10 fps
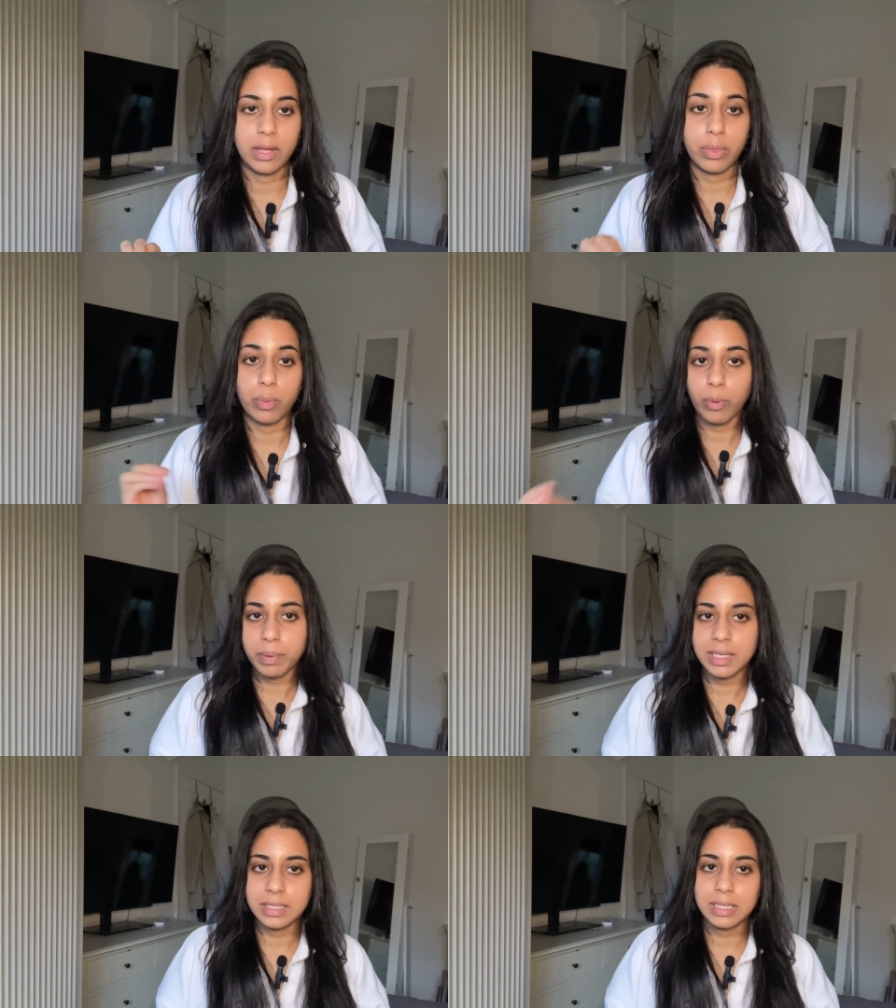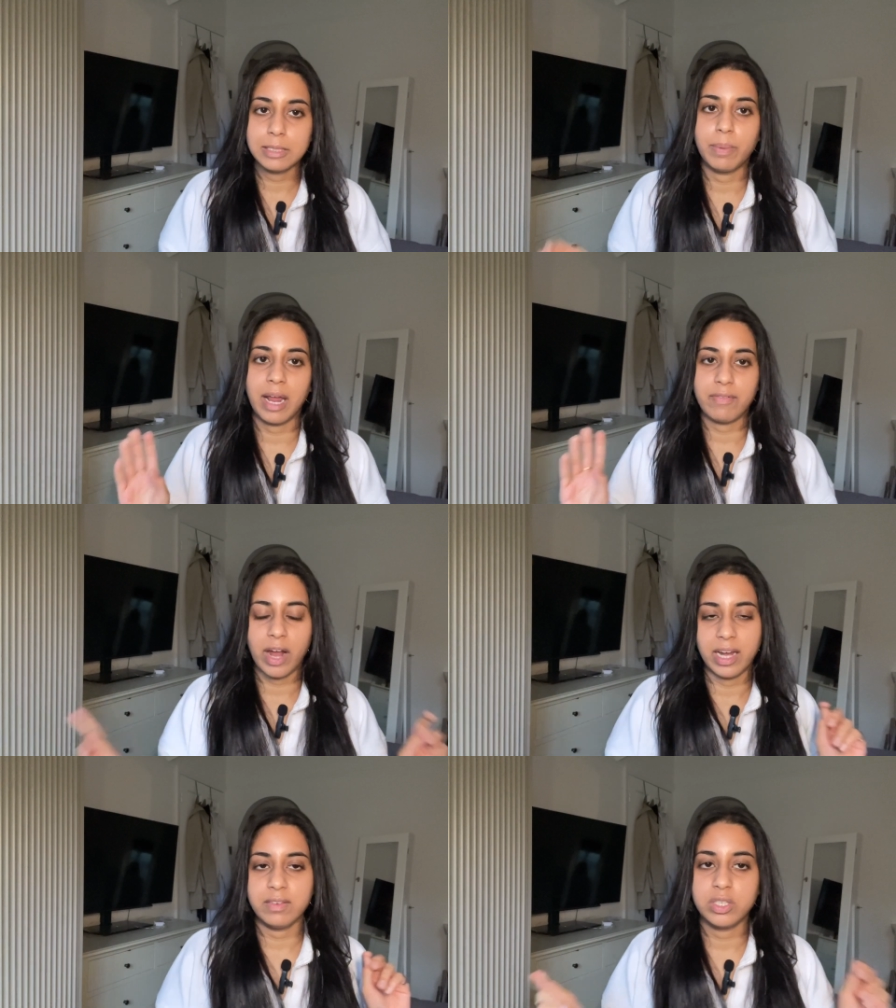thought pieces, but I've
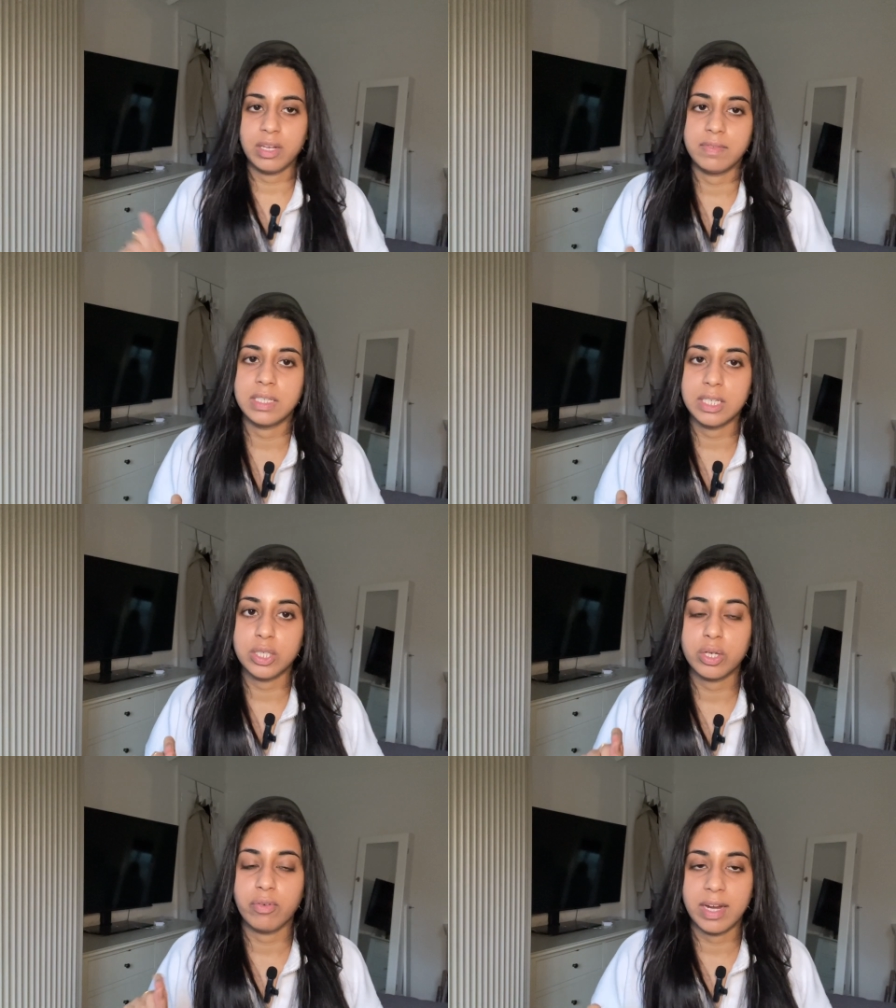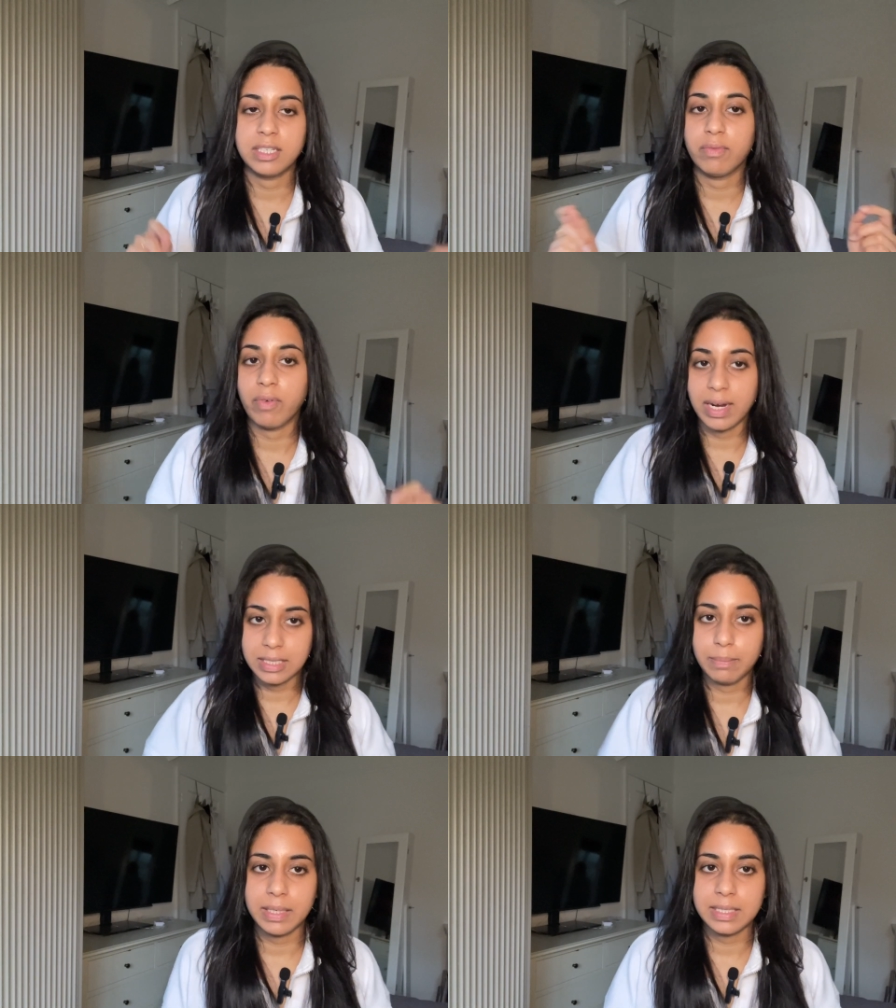kind of shifted into creative
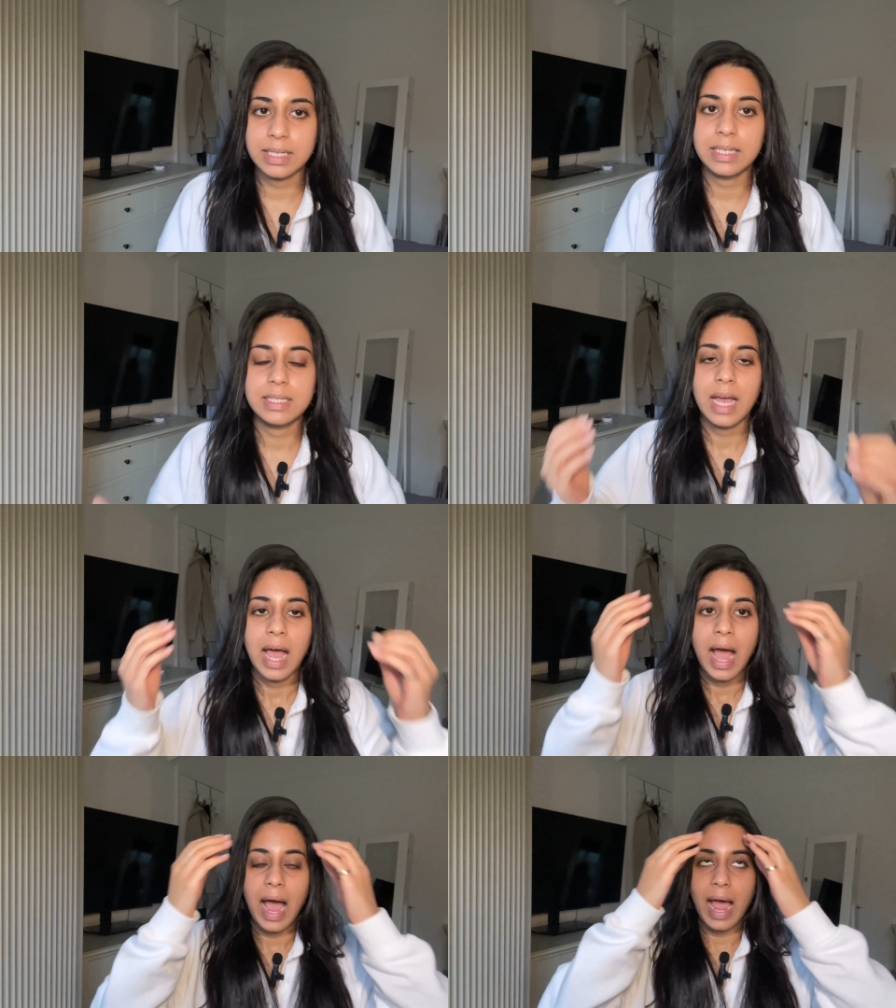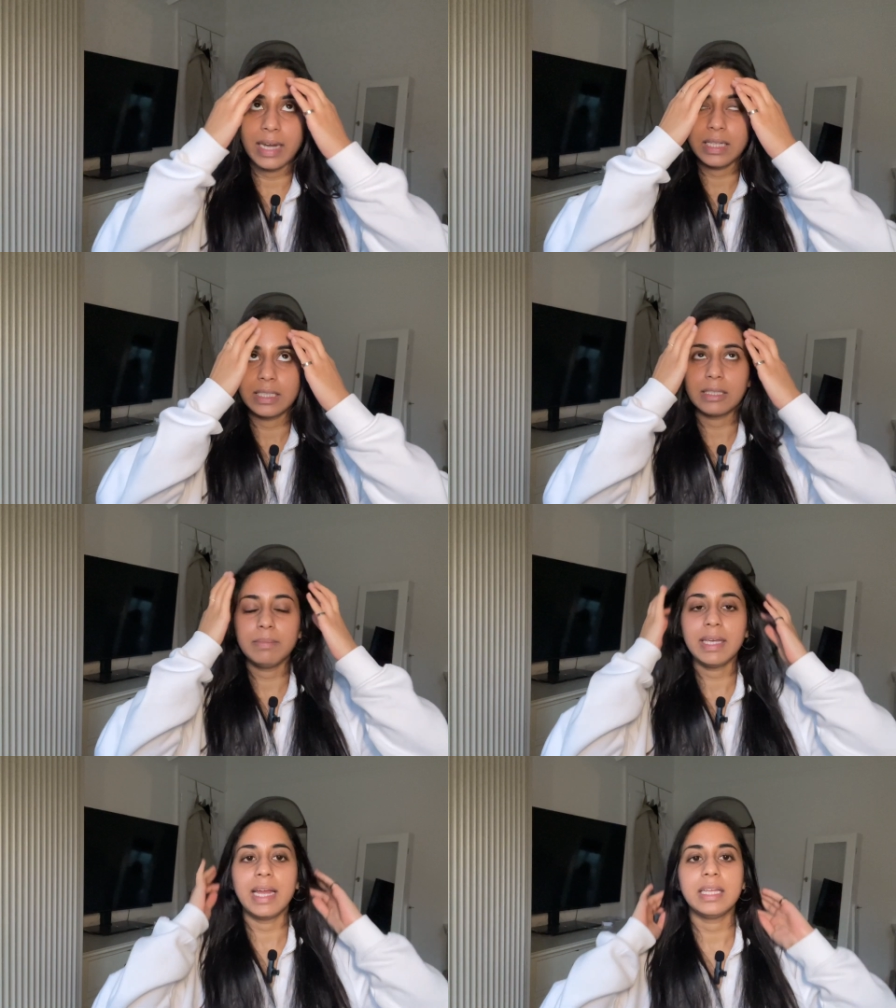writing pieces. And this can
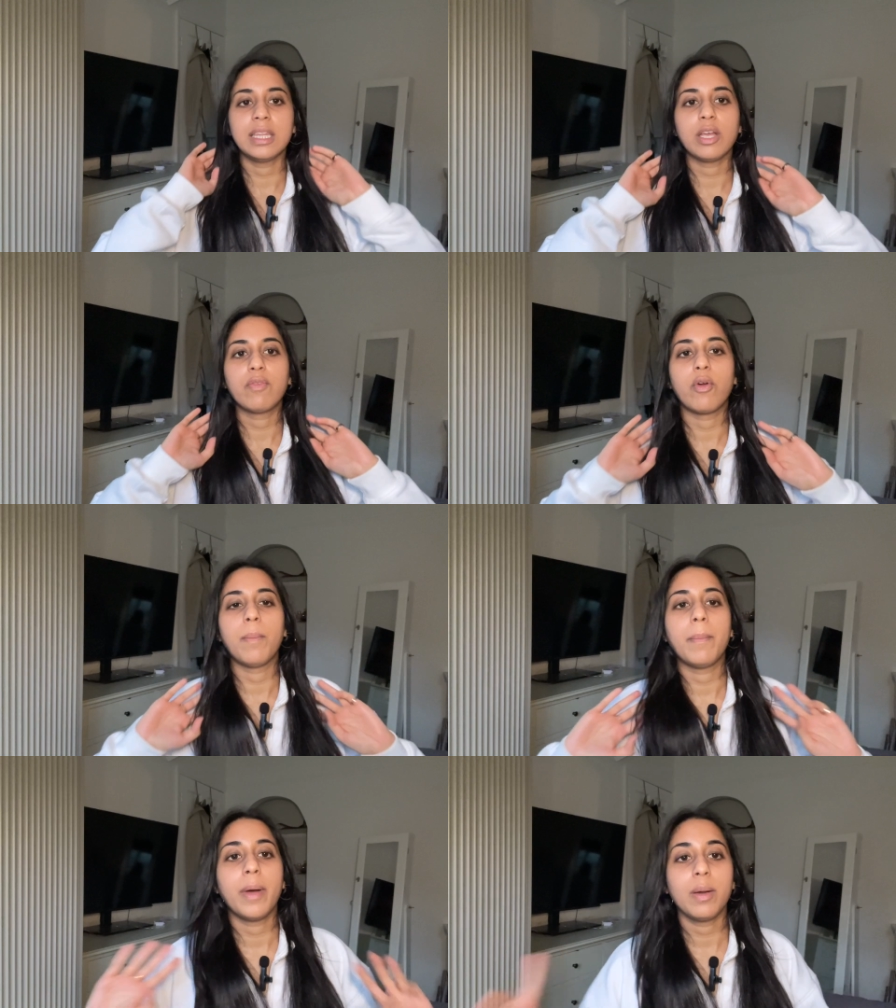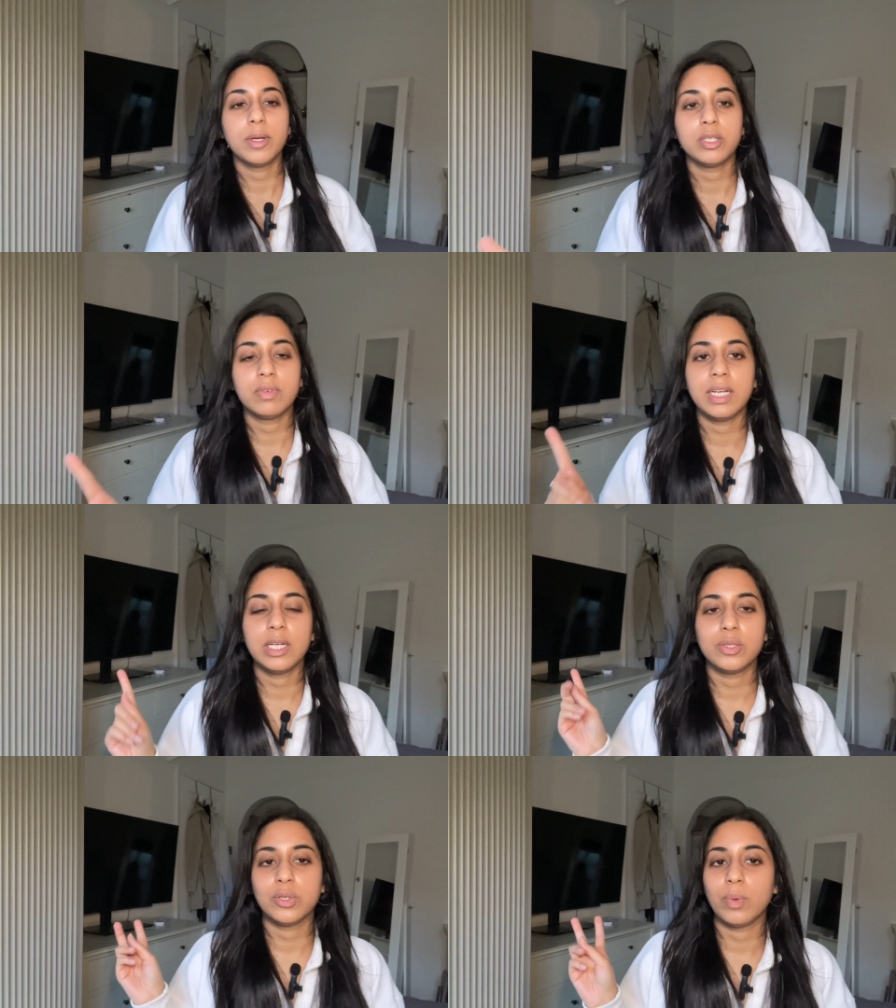be anything from poetry
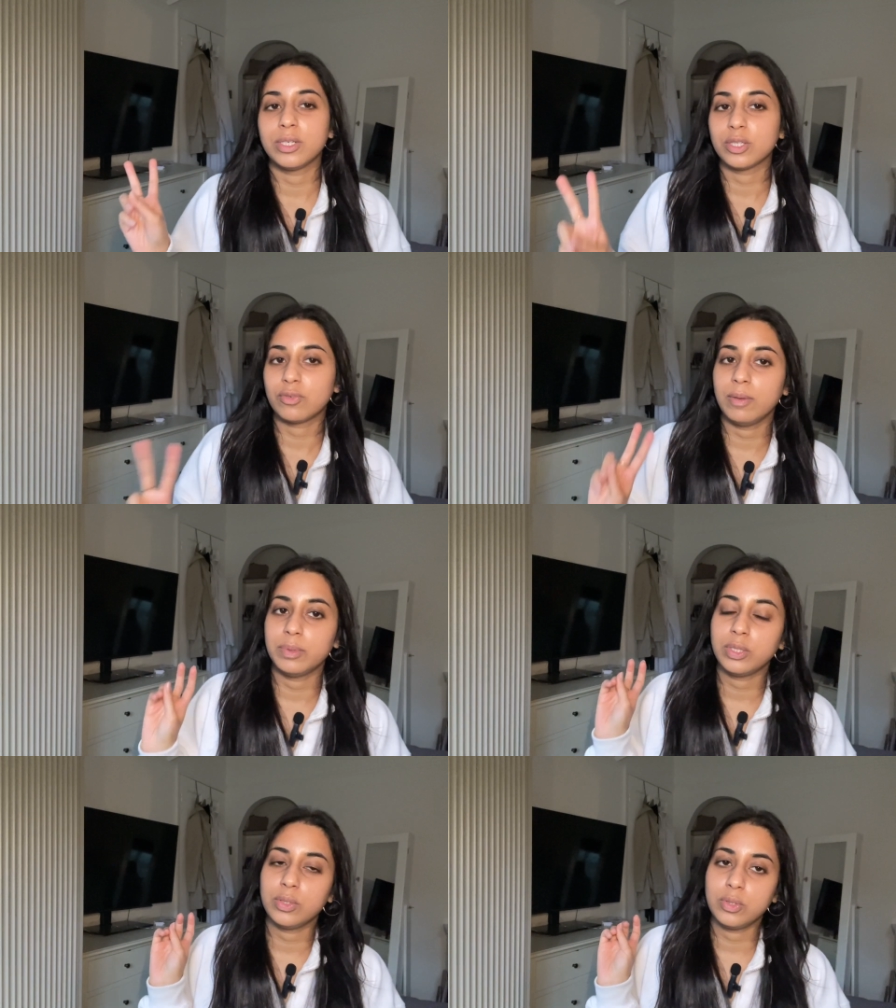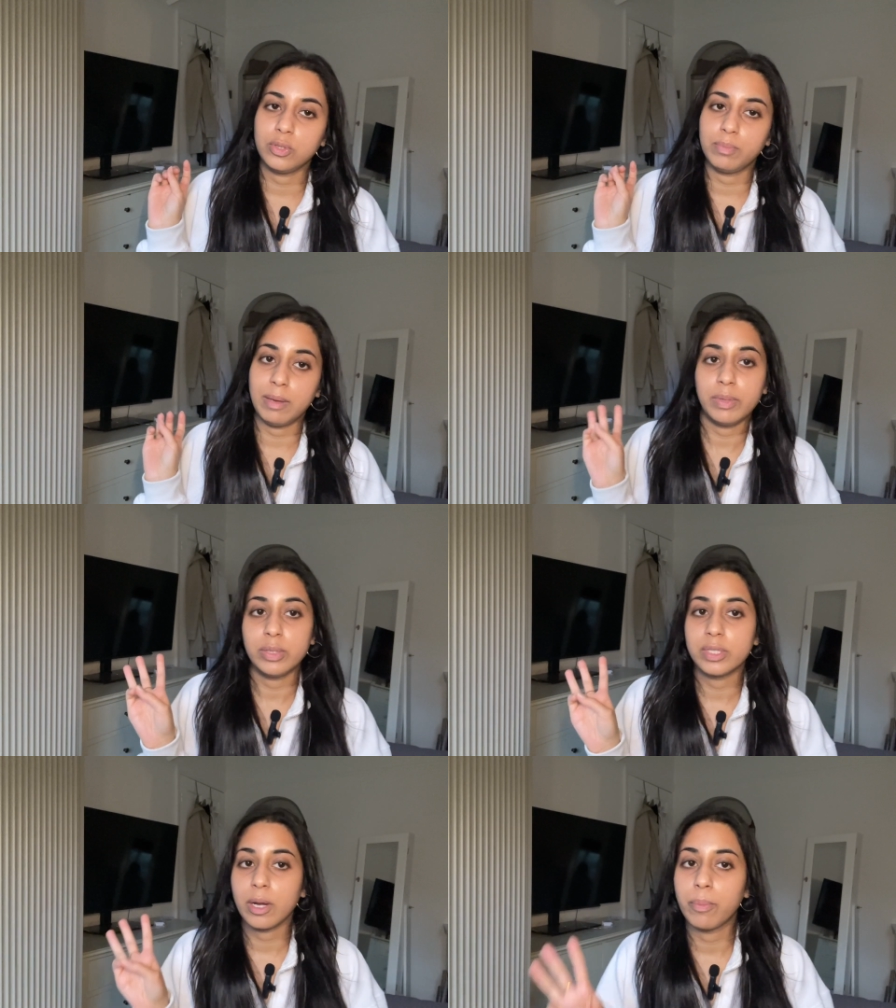to a description to maybe
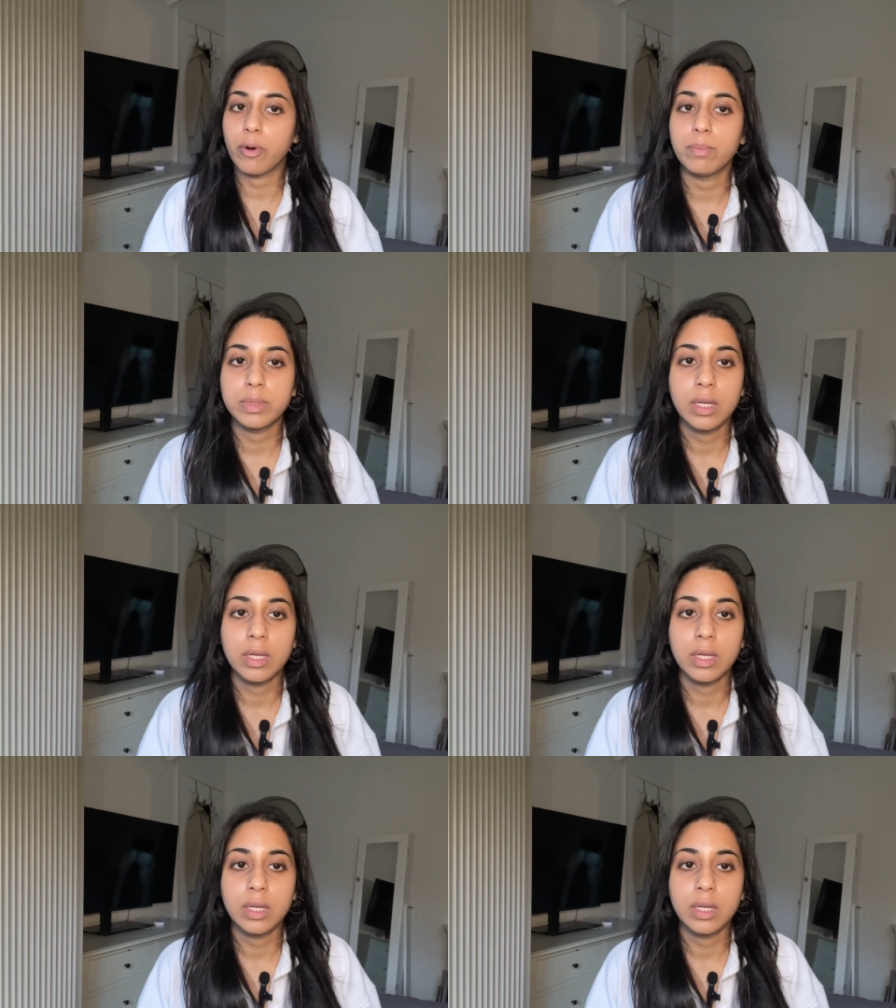using a prompt